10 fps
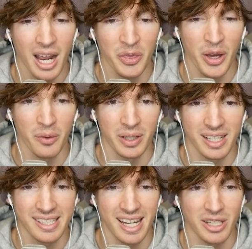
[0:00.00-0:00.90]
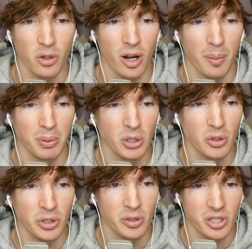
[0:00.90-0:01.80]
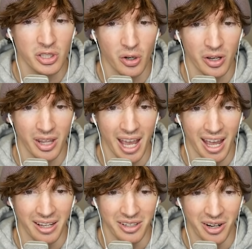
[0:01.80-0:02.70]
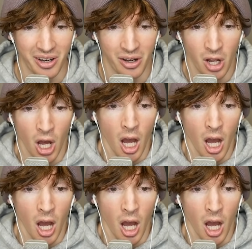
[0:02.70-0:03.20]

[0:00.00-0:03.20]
I thought when it said you are blue, you just go to that, you know?